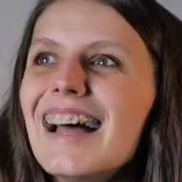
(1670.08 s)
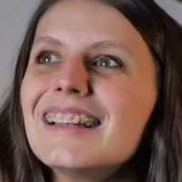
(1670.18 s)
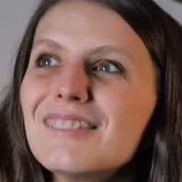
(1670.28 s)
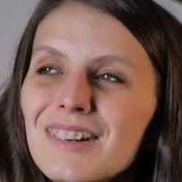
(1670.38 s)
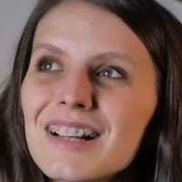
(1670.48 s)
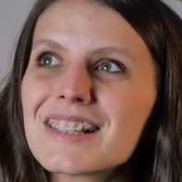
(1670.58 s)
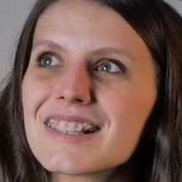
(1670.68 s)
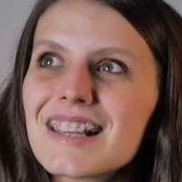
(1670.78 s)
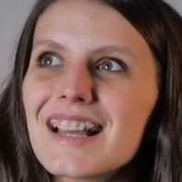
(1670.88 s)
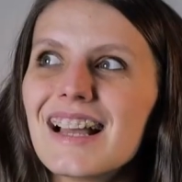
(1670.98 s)
and it
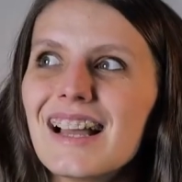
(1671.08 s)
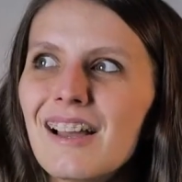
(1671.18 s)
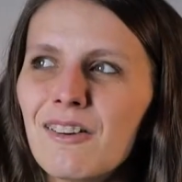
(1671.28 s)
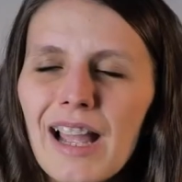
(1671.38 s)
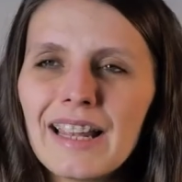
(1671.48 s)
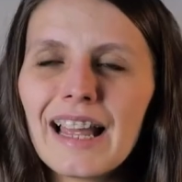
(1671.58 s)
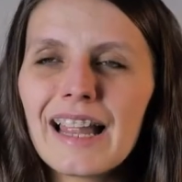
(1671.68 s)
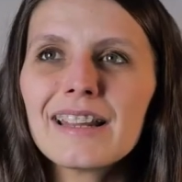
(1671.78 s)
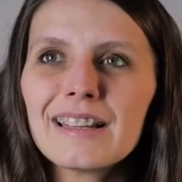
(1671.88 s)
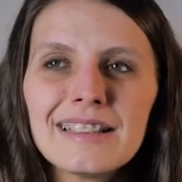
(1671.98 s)
was, and
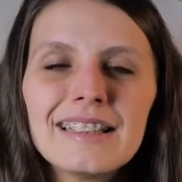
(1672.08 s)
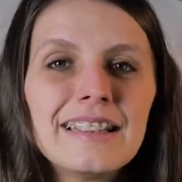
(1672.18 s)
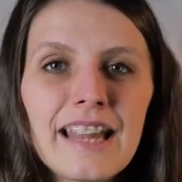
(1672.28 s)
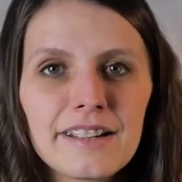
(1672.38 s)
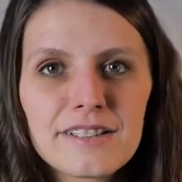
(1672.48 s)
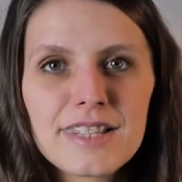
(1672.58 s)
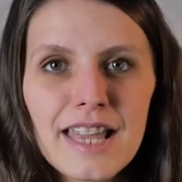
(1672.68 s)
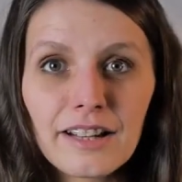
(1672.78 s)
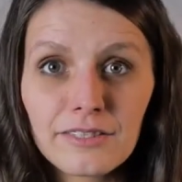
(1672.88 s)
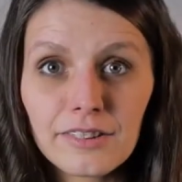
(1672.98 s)
I didn't
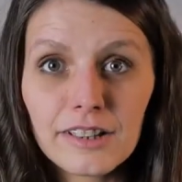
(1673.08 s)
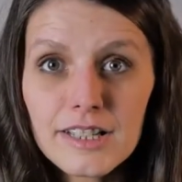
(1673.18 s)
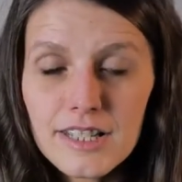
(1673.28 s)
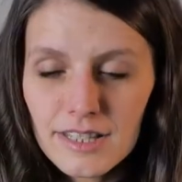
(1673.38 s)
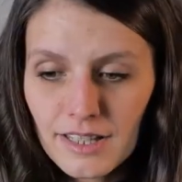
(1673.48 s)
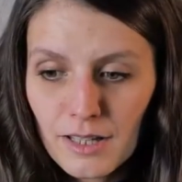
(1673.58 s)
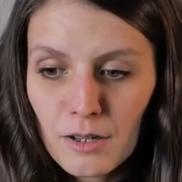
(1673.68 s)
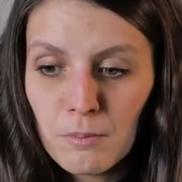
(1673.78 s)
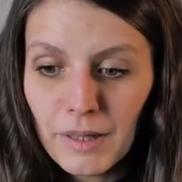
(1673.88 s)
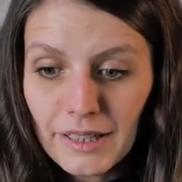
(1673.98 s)
understand first,
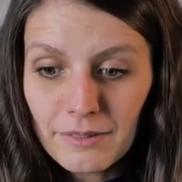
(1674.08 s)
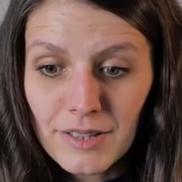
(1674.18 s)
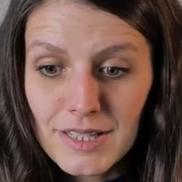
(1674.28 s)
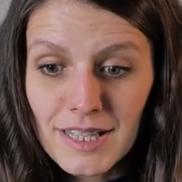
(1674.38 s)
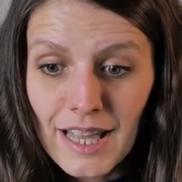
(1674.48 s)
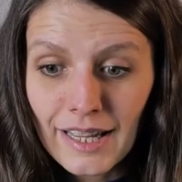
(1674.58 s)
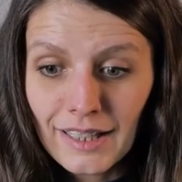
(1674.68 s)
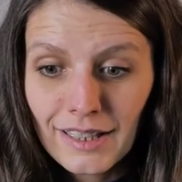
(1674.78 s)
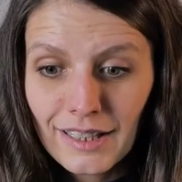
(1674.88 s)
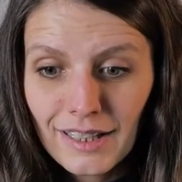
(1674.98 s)
but it was like,